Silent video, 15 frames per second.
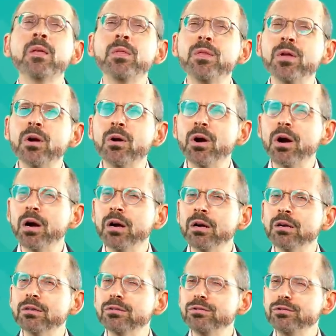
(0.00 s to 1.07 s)
There
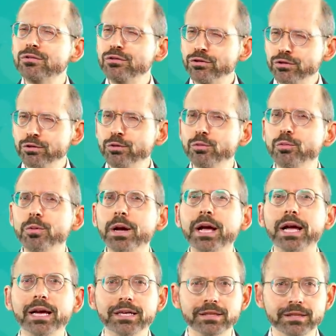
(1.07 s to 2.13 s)
are two
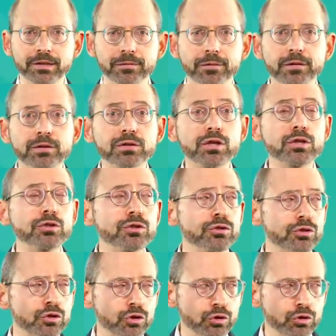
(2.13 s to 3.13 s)
ways that physicians